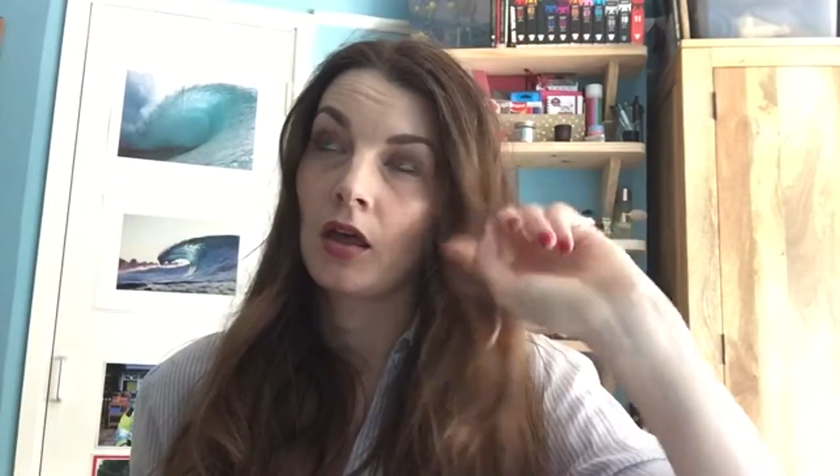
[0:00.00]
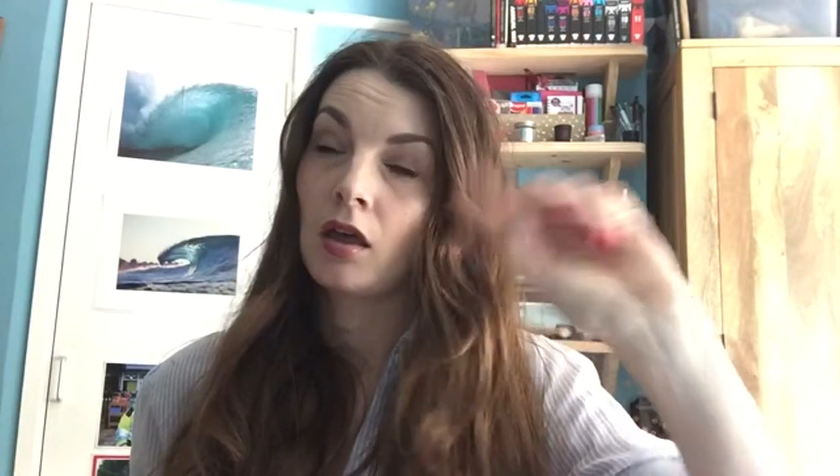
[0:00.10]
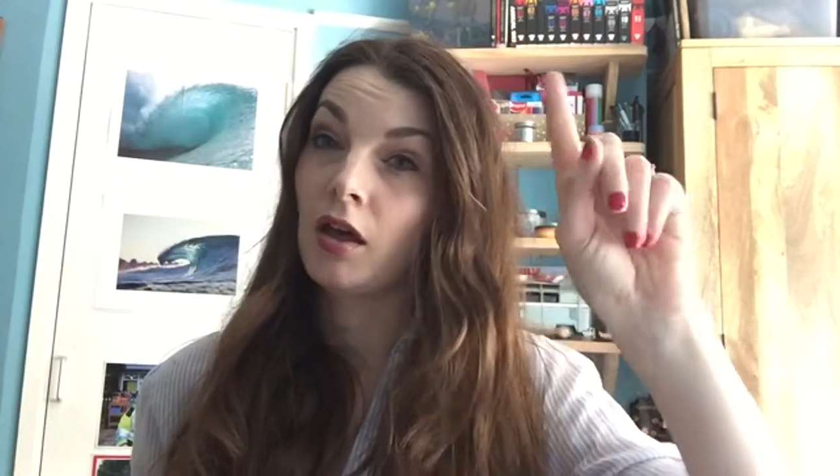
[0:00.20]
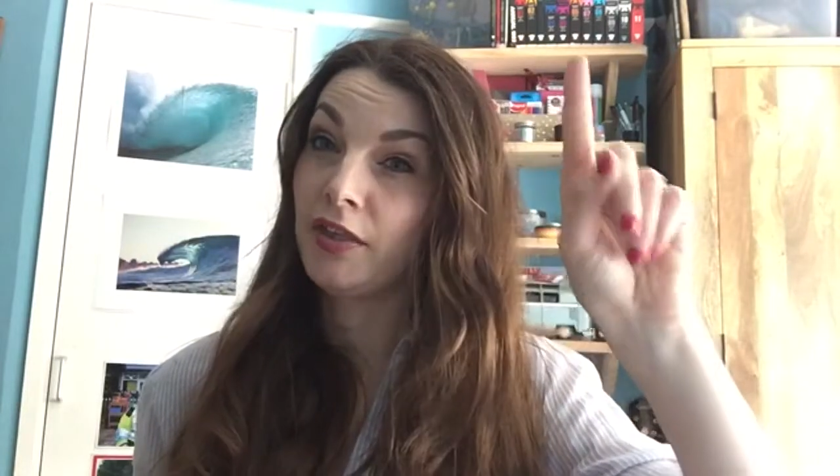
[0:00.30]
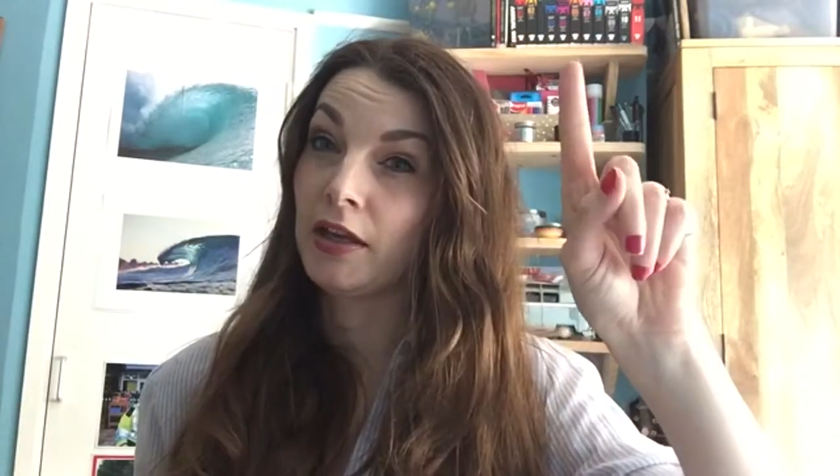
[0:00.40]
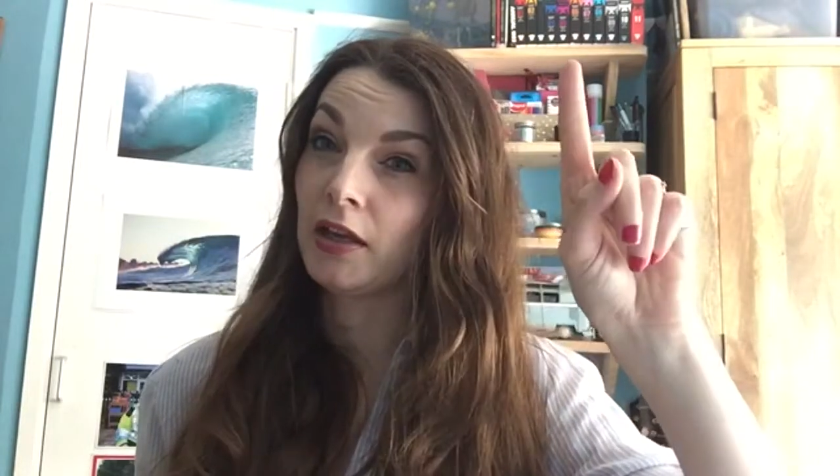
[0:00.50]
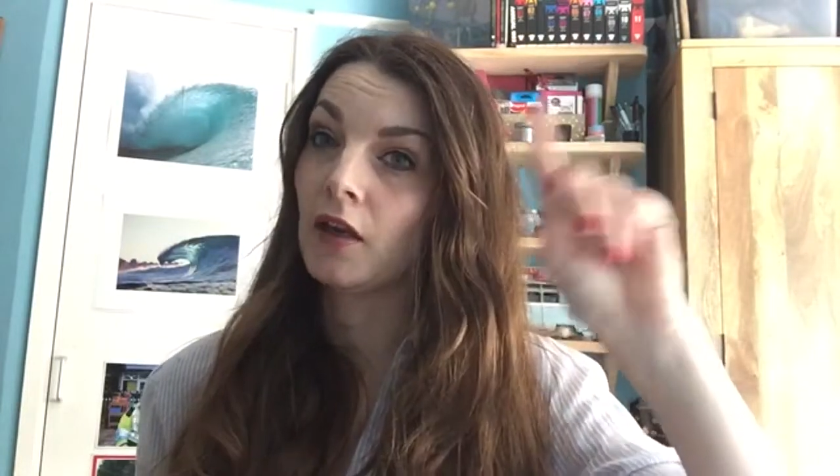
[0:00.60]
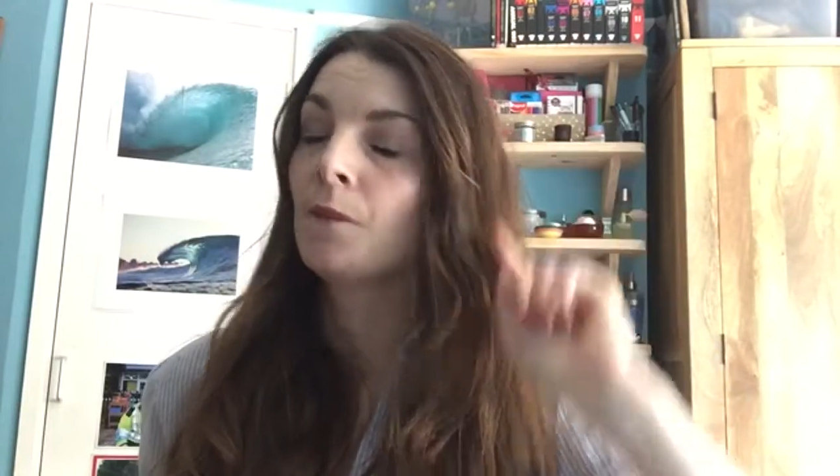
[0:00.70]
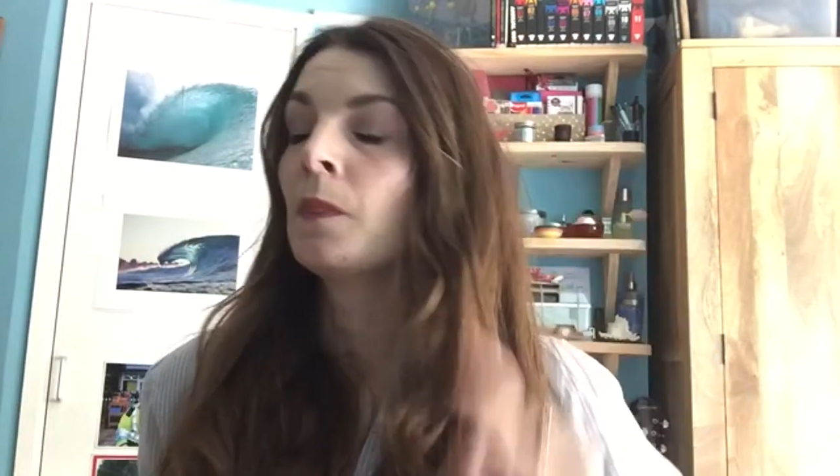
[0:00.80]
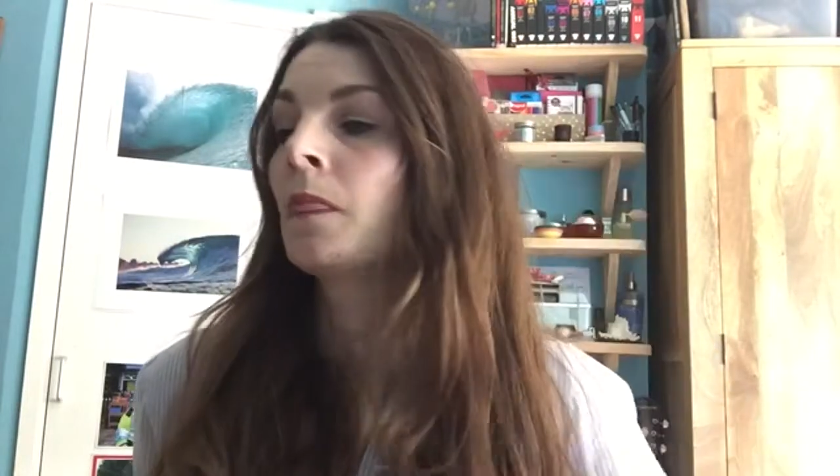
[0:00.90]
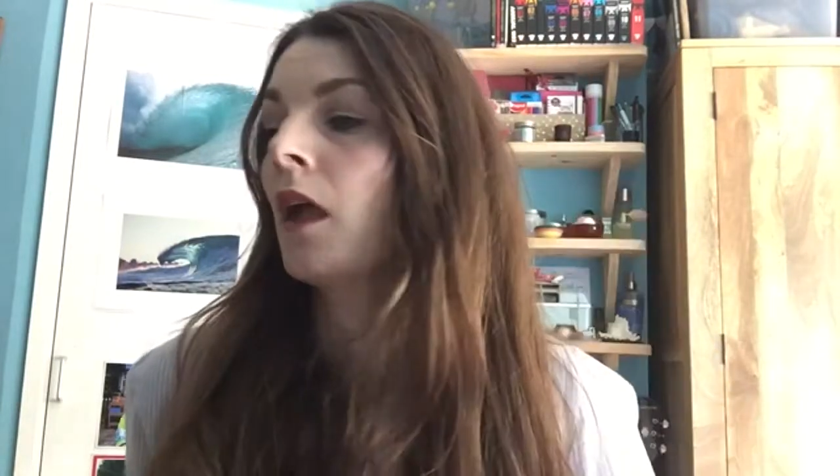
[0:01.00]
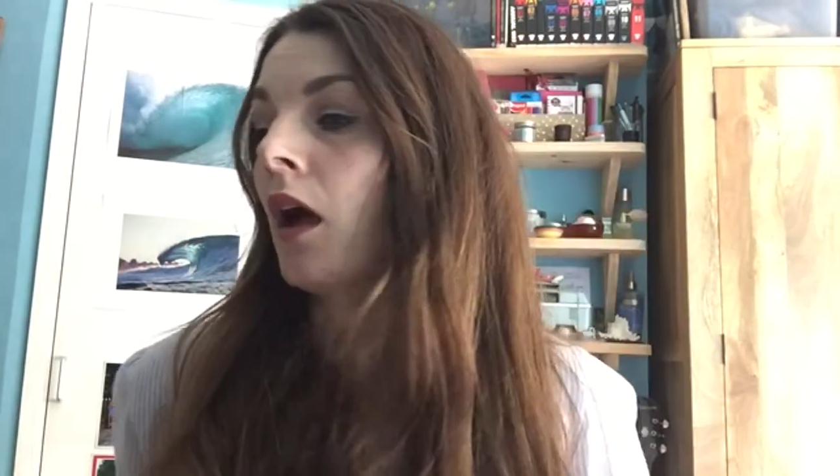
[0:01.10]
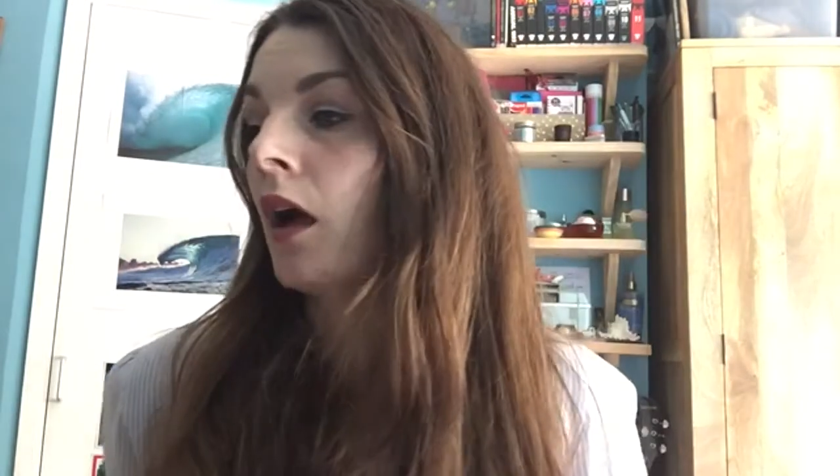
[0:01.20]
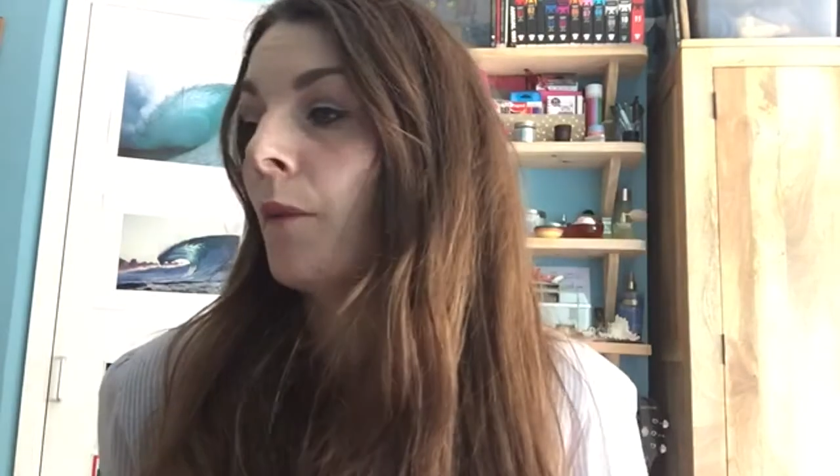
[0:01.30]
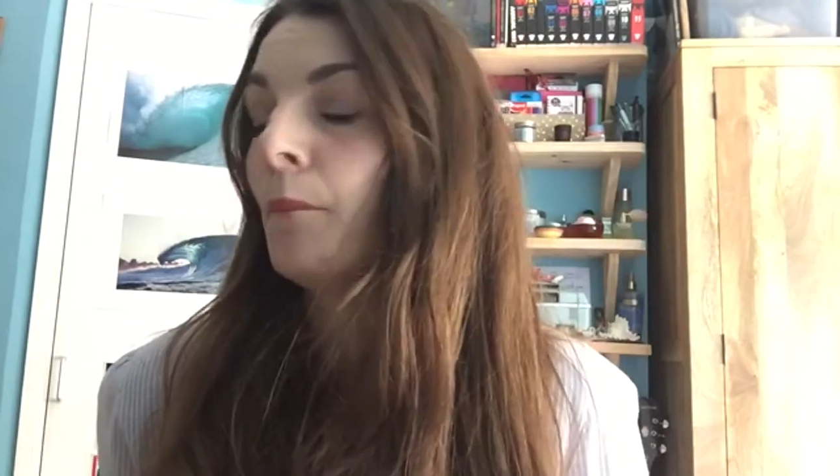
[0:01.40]

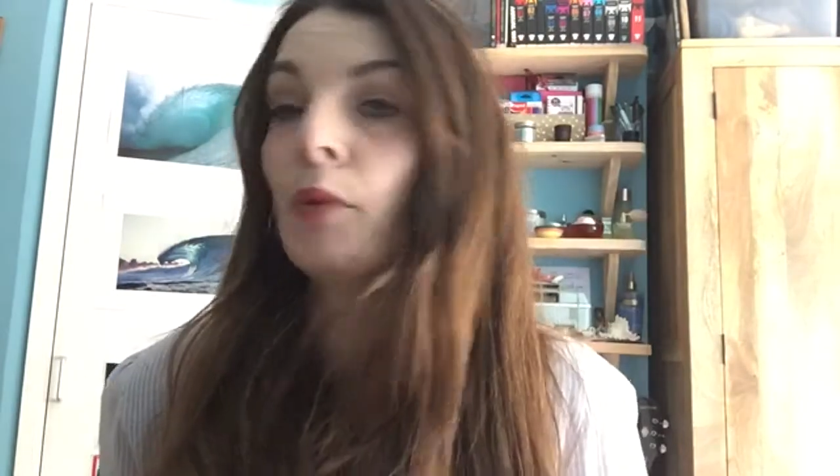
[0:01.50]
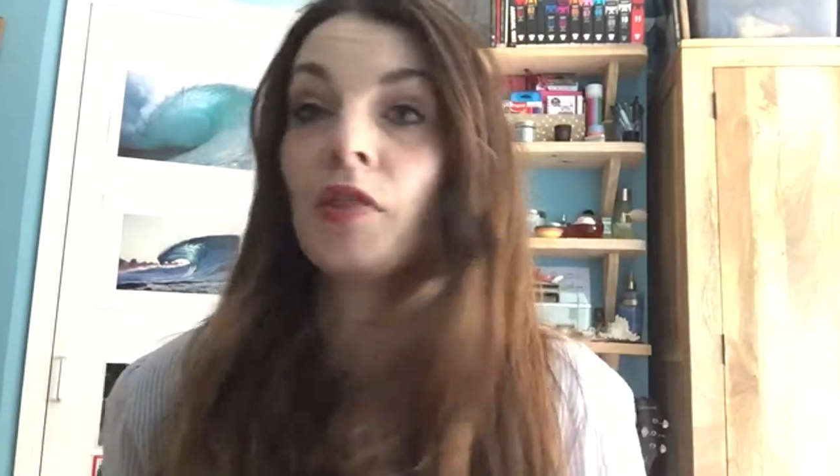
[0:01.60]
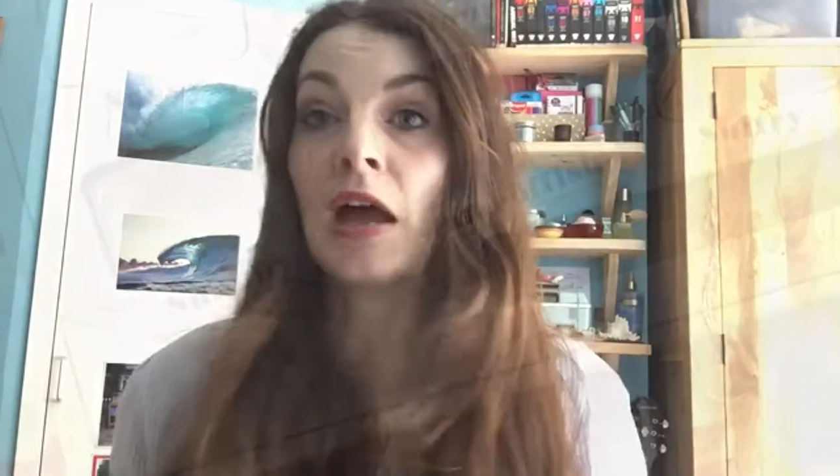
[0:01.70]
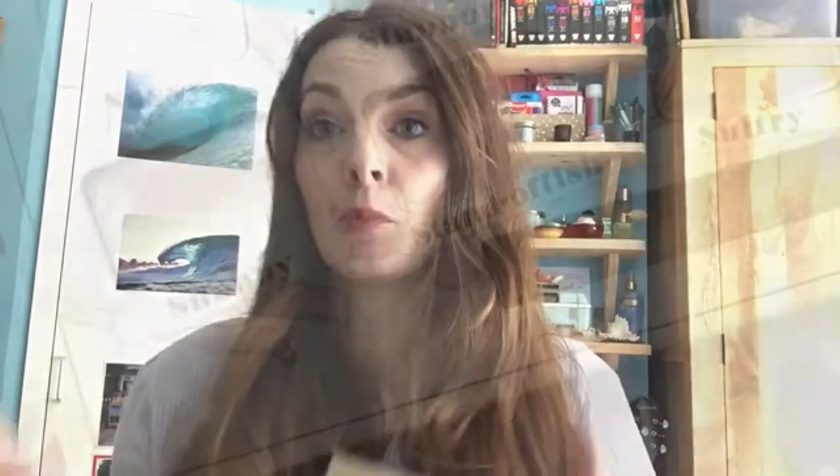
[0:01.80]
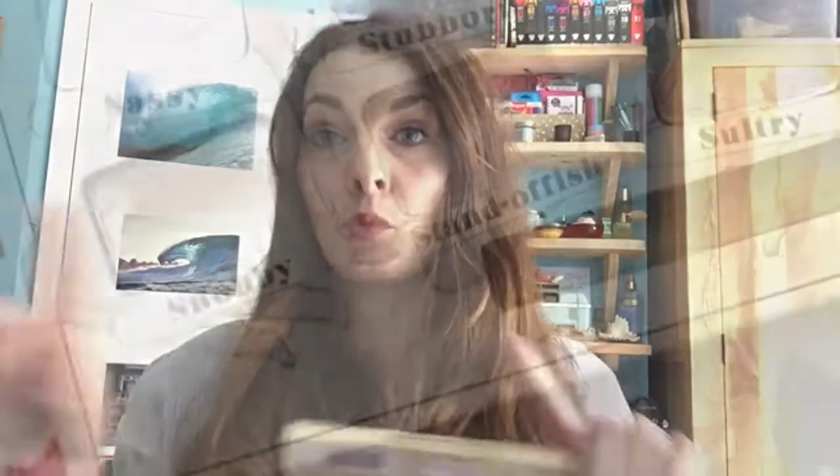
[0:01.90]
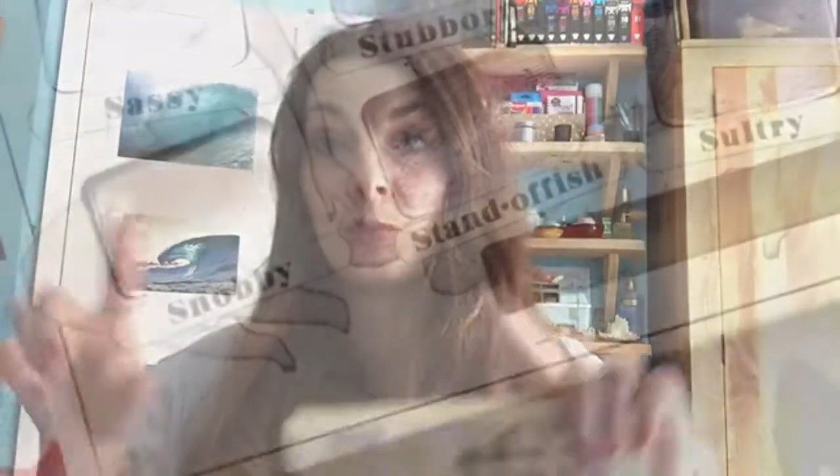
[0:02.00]
but that will